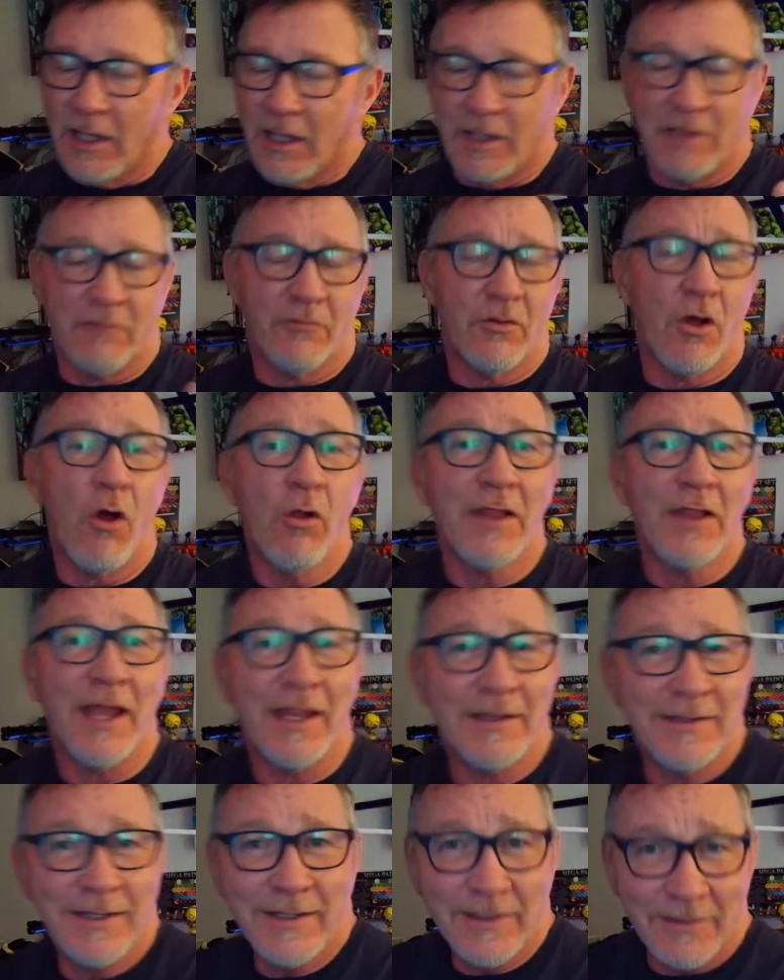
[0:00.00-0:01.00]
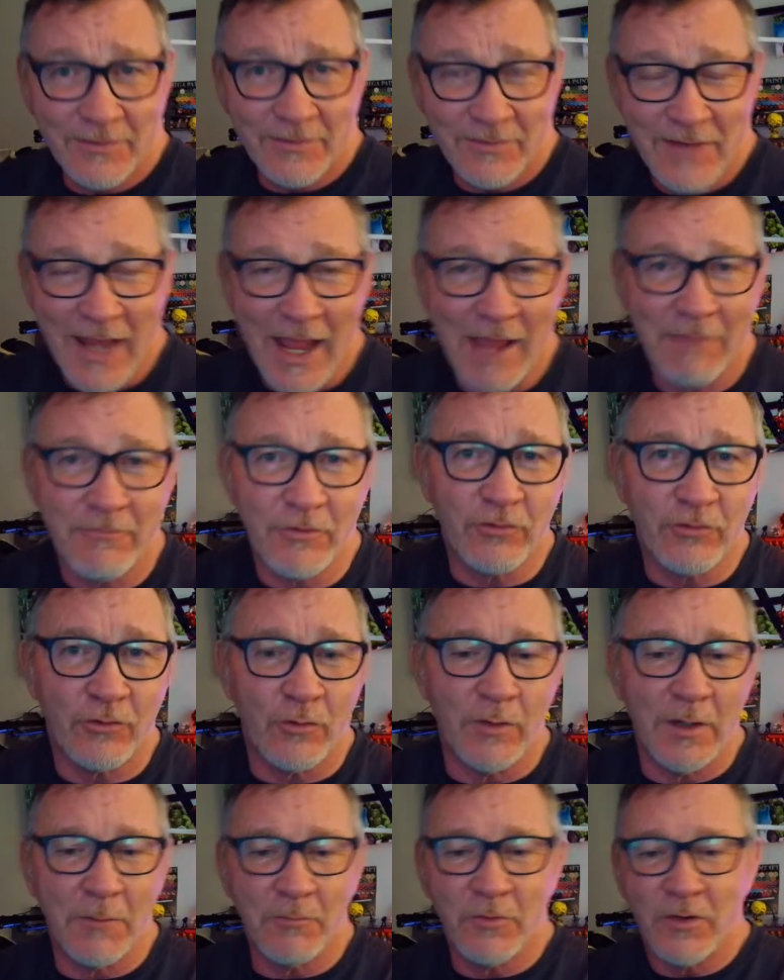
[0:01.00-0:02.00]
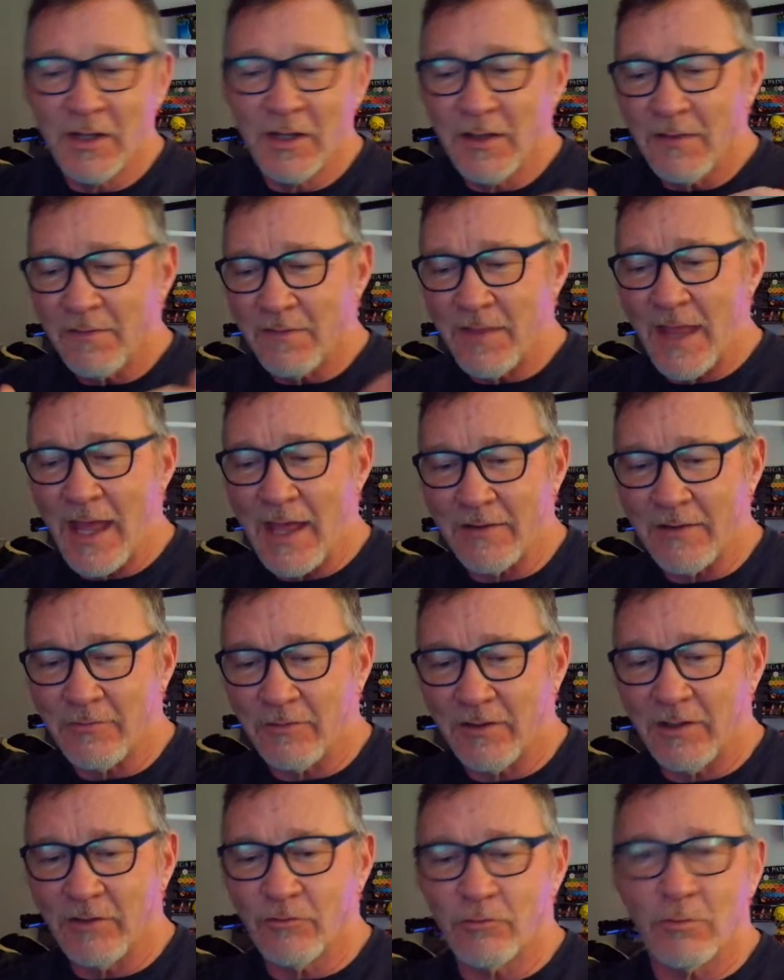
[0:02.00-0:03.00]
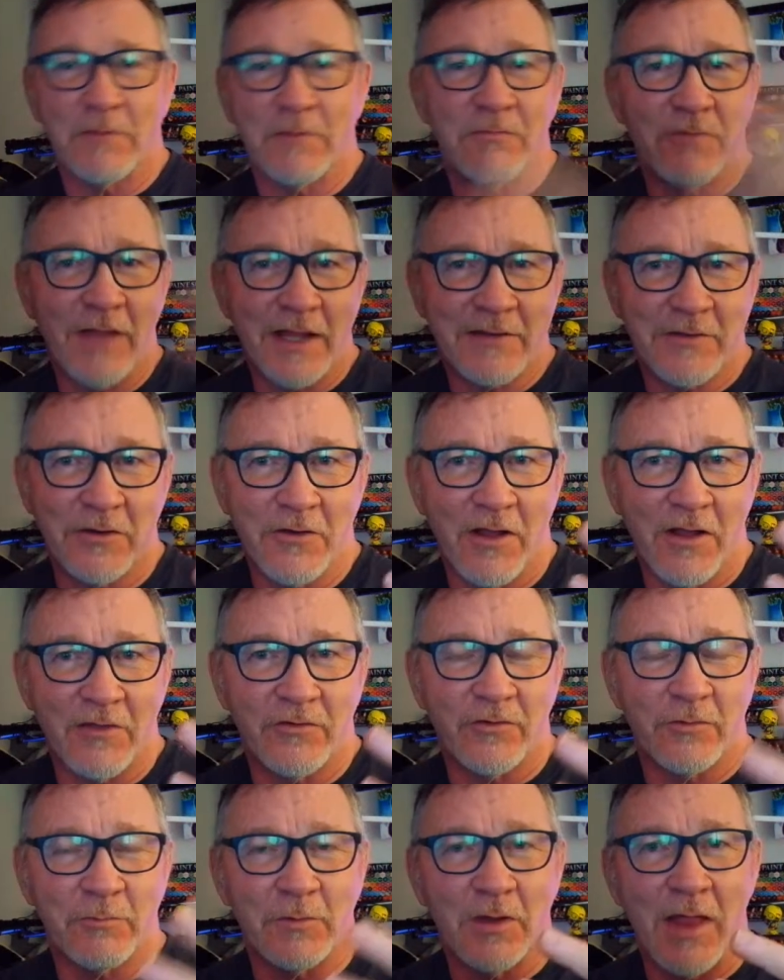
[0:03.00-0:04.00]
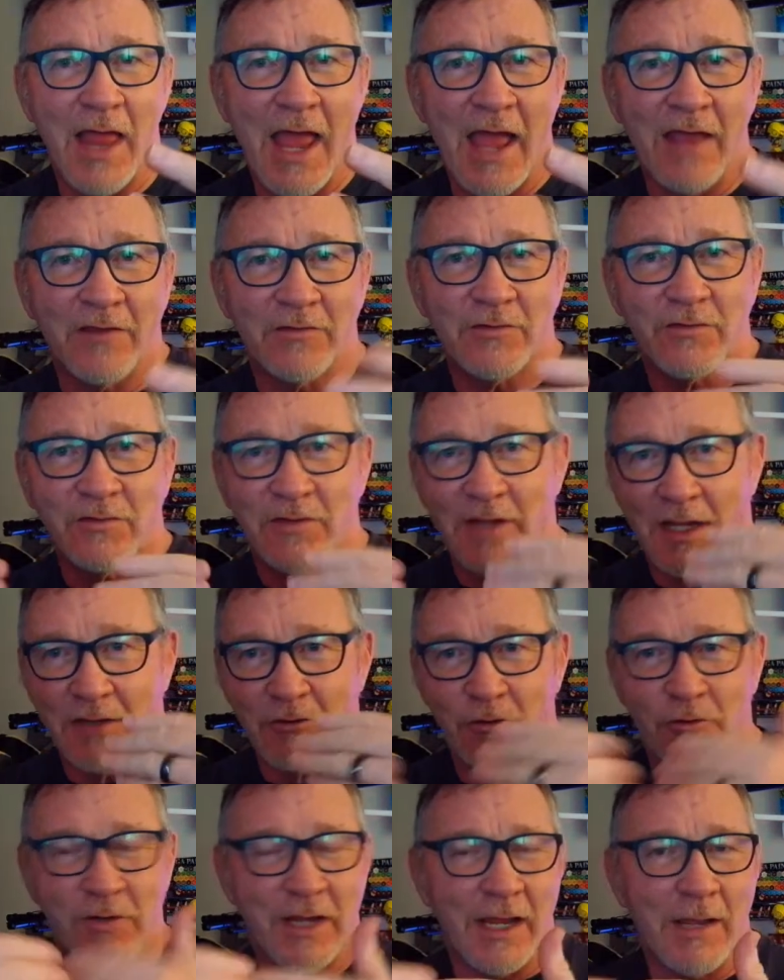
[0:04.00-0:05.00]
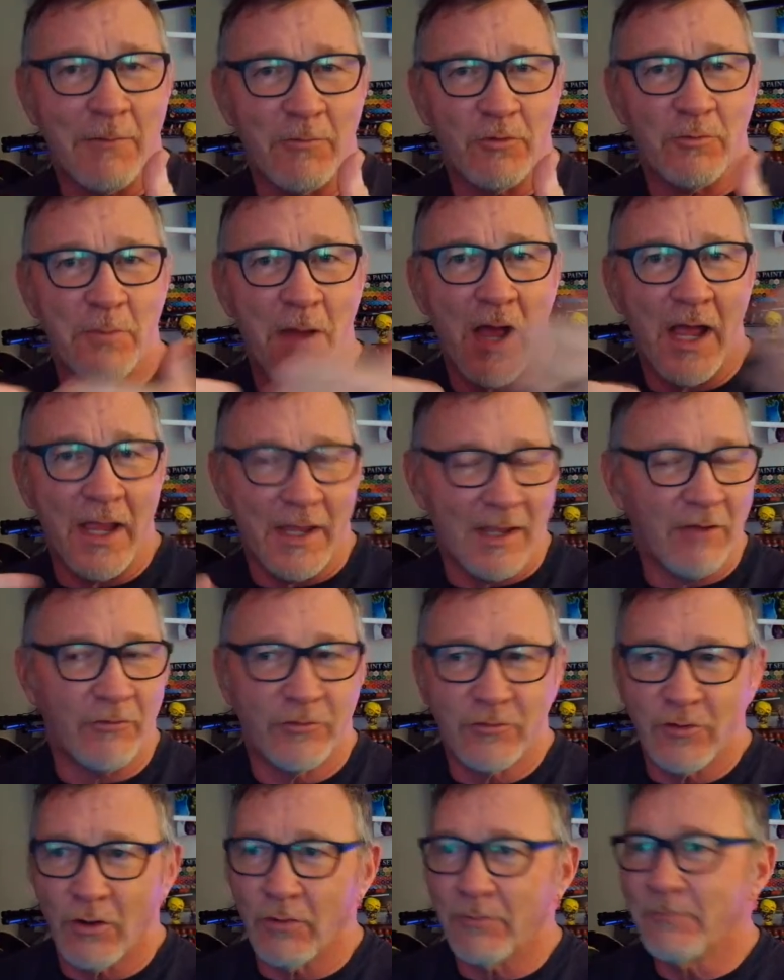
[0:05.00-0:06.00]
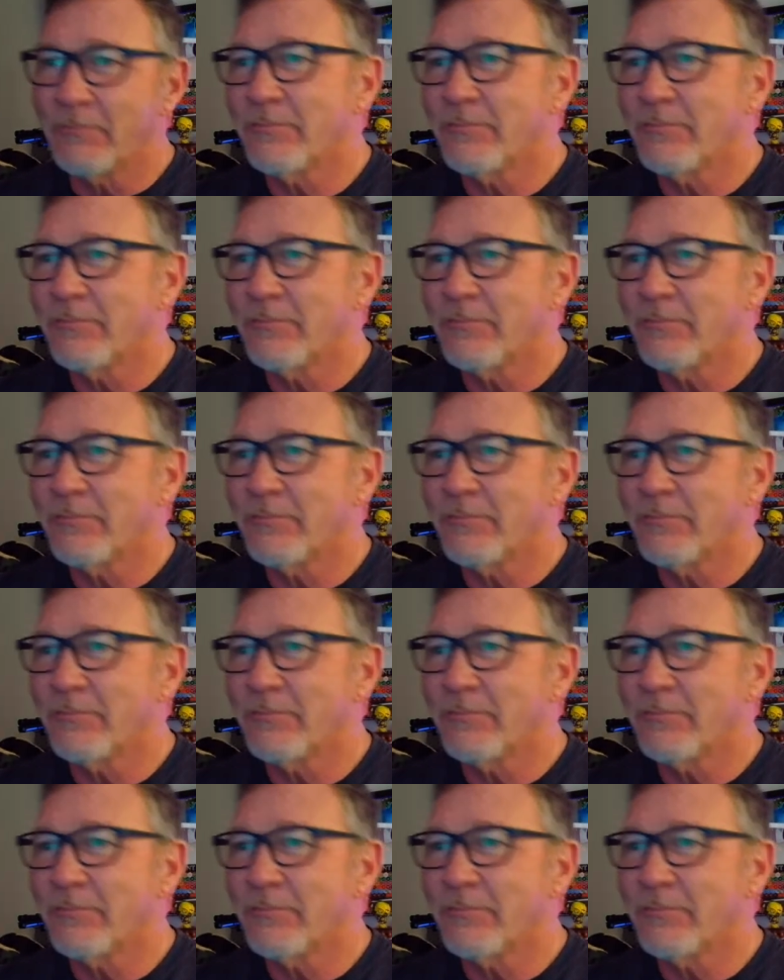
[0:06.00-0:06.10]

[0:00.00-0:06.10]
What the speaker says: And the whole idea is to have a script that is reflected on some glass and your camera's behind. I'll show.